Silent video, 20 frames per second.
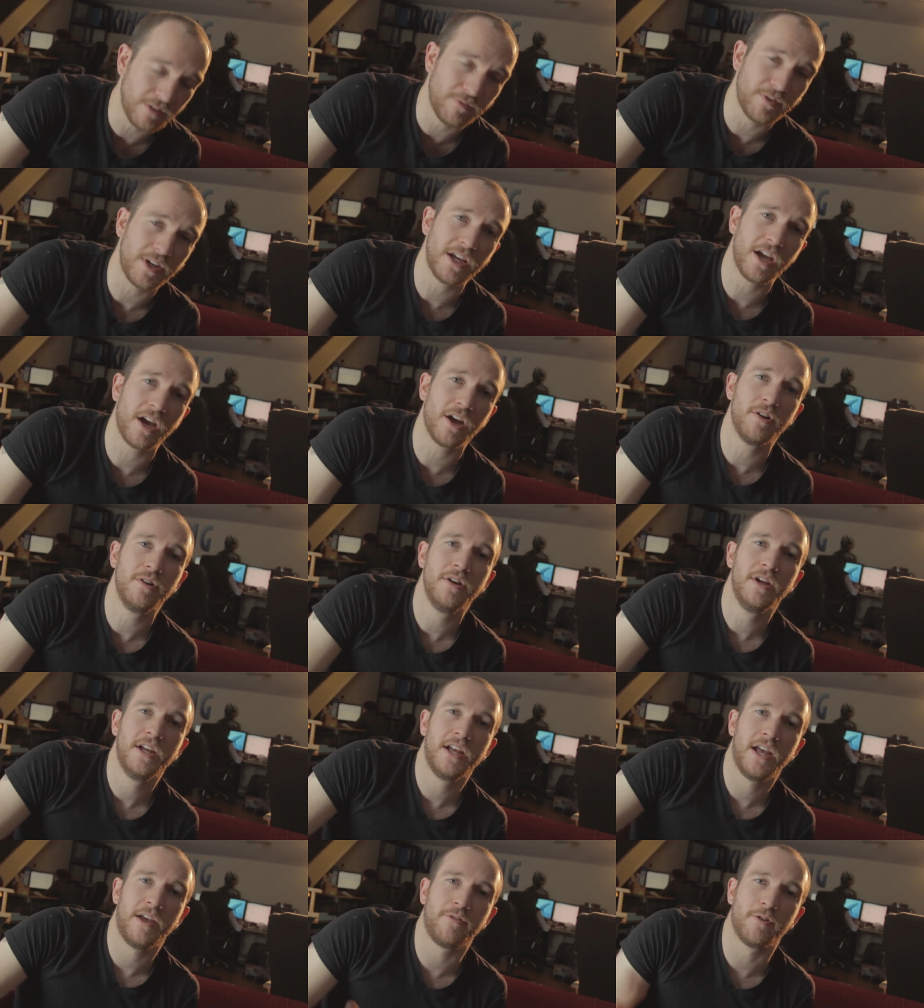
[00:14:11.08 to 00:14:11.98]
the video
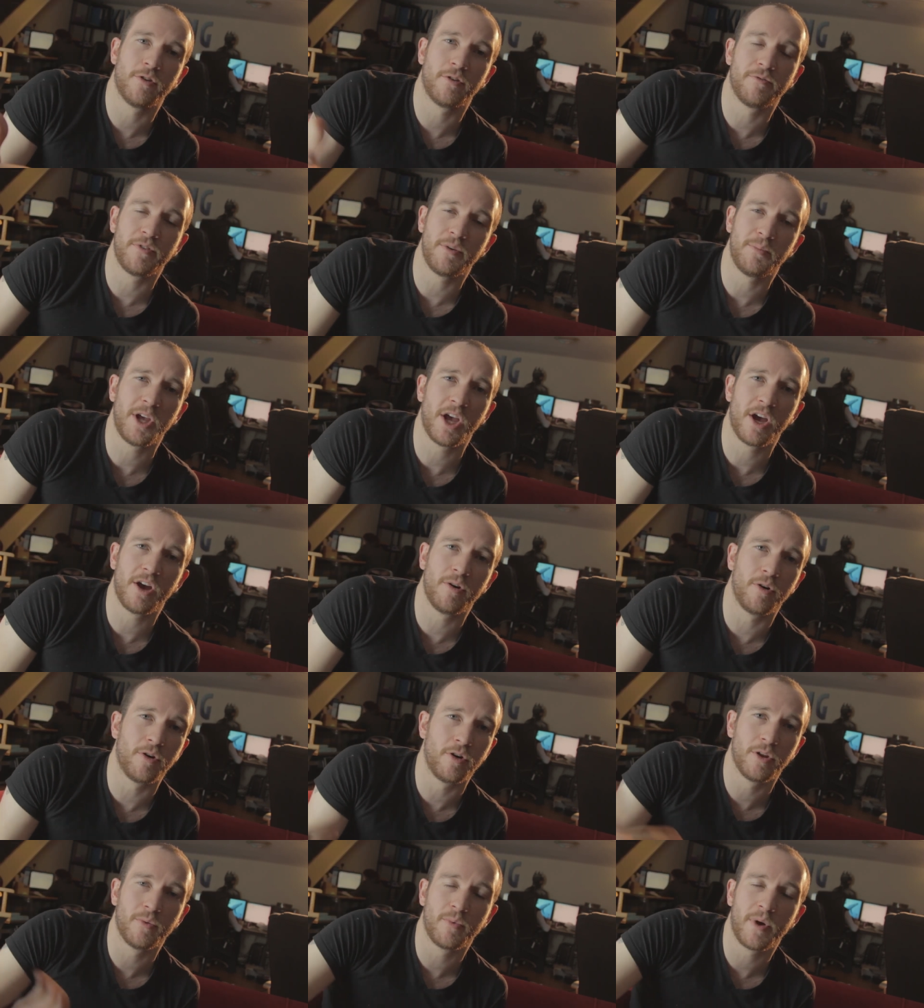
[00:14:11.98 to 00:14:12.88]
if you're on Vimeo
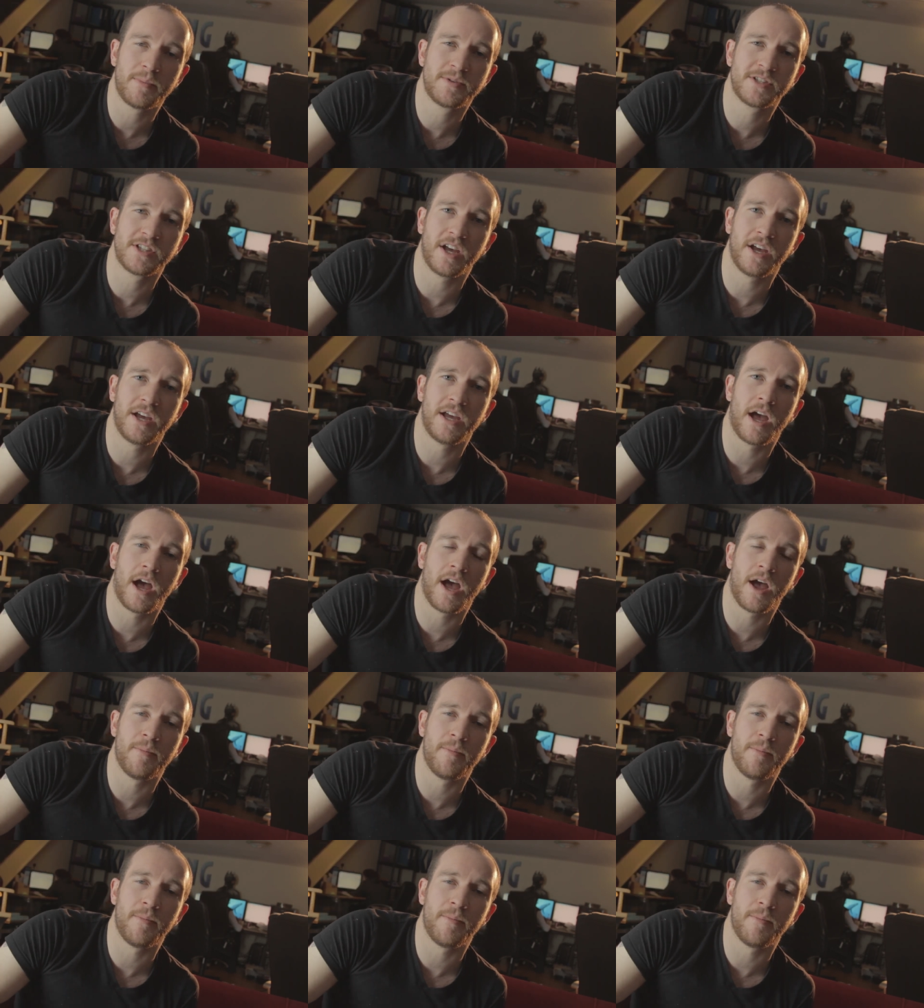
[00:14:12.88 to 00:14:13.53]
or on the website.